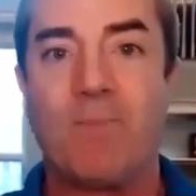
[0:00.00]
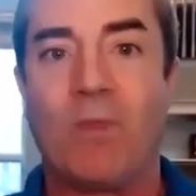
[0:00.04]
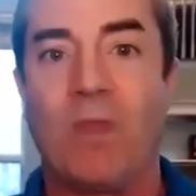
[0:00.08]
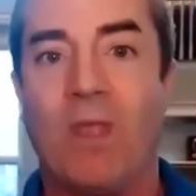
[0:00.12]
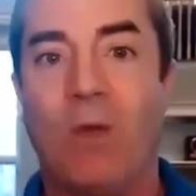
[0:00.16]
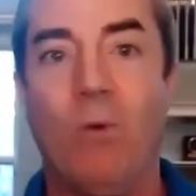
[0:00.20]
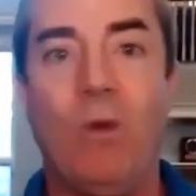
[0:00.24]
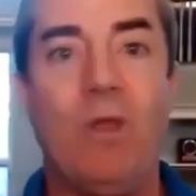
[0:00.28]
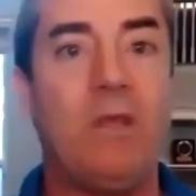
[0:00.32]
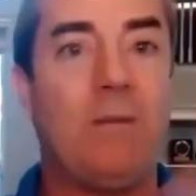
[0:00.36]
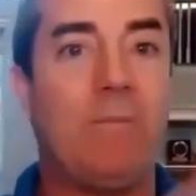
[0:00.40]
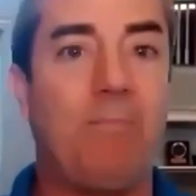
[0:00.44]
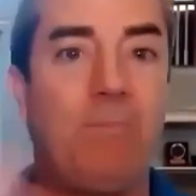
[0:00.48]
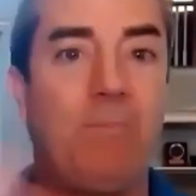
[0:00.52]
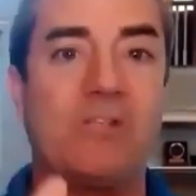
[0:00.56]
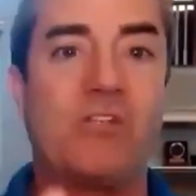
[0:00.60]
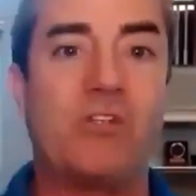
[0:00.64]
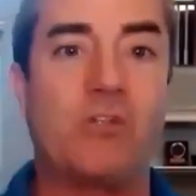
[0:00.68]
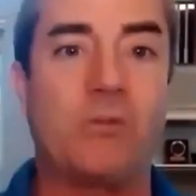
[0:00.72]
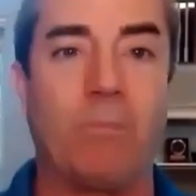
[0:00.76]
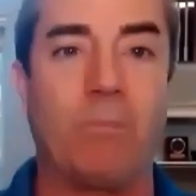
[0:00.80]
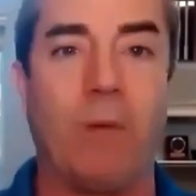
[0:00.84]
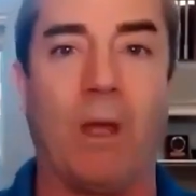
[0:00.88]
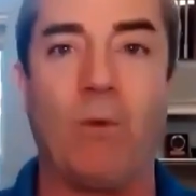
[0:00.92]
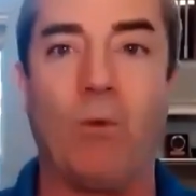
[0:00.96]
I went to
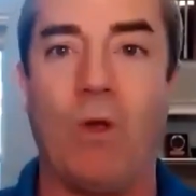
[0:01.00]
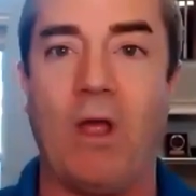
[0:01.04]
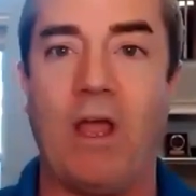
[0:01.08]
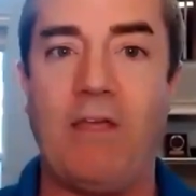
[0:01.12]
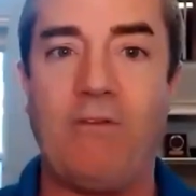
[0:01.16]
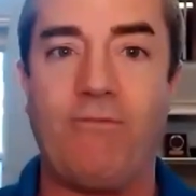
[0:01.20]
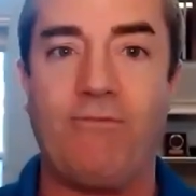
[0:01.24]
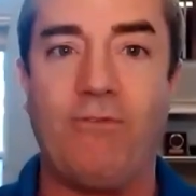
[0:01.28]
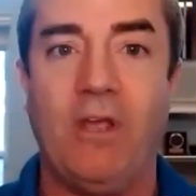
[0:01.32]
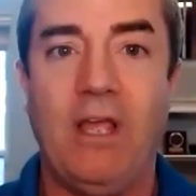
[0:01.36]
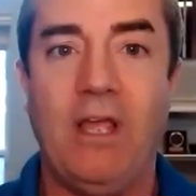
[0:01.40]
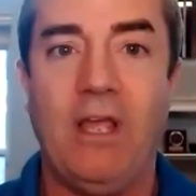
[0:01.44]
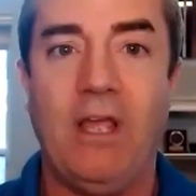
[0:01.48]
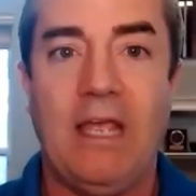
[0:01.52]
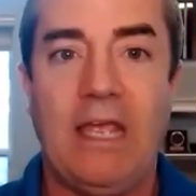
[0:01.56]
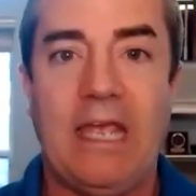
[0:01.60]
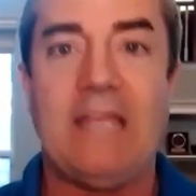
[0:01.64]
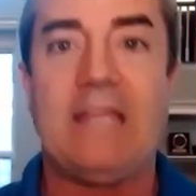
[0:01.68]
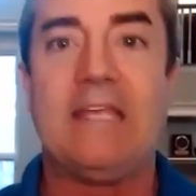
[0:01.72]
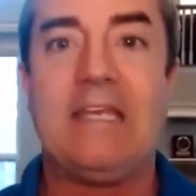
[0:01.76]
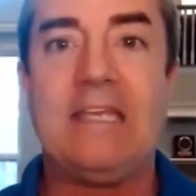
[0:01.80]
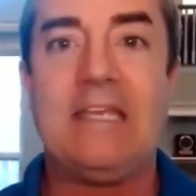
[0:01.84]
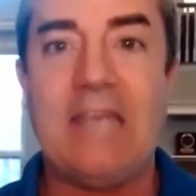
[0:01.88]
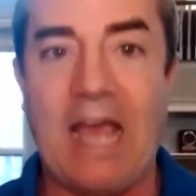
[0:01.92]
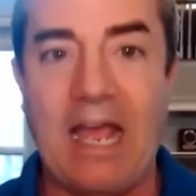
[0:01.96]
business with my wife in
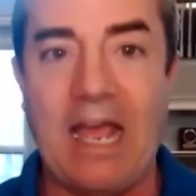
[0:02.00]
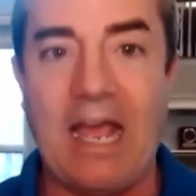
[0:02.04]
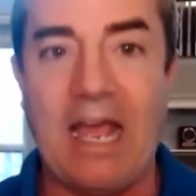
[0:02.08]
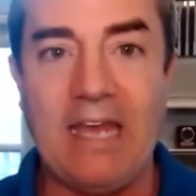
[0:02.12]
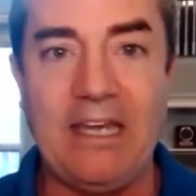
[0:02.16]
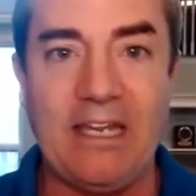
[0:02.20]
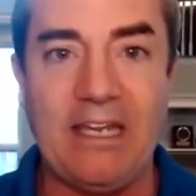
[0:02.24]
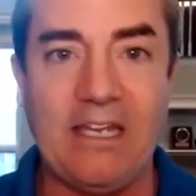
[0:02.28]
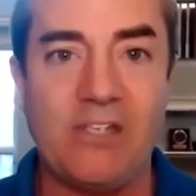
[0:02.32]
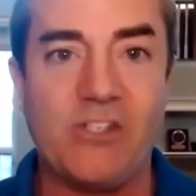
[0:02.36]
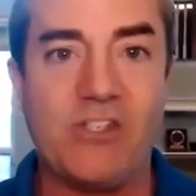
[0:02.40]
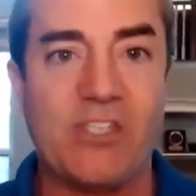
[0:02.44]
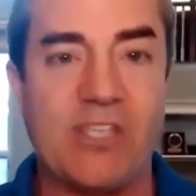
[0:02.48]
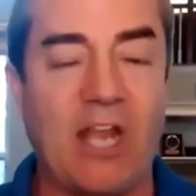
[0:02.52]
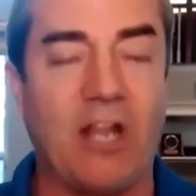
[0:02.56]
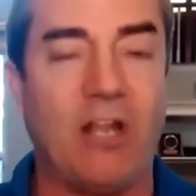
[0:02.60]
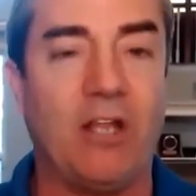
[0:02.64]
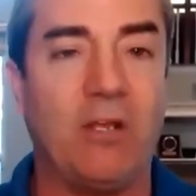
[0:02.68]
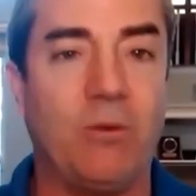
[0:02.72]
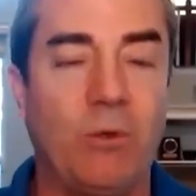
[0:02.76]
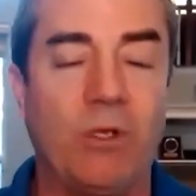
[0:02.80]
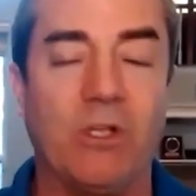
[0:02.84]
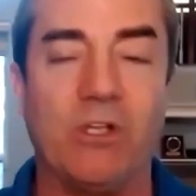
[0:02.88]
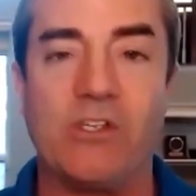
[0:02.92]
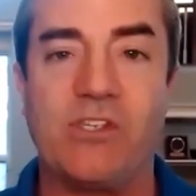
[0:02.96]
the 90s
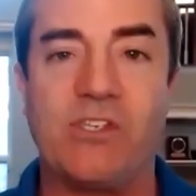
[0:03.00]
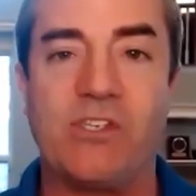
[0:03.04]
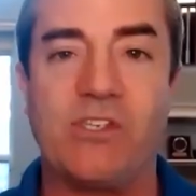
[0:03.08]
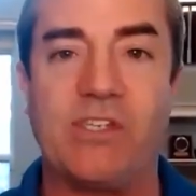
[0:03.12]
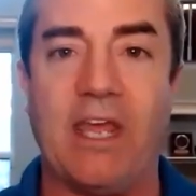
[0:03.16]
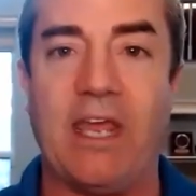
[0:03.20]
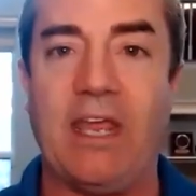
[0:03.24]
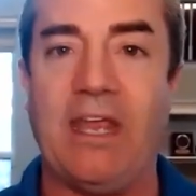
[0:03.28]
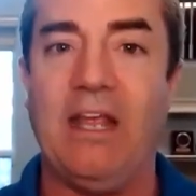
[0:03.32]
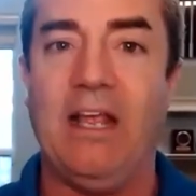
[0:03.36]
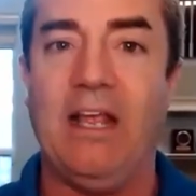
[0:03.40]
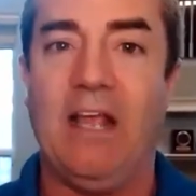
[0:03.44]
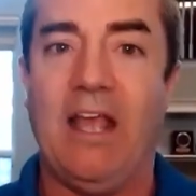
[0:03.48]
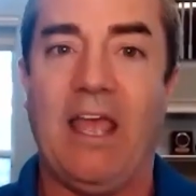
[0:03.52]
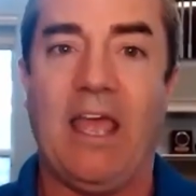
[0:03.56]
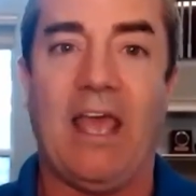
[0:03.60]
selling real estate.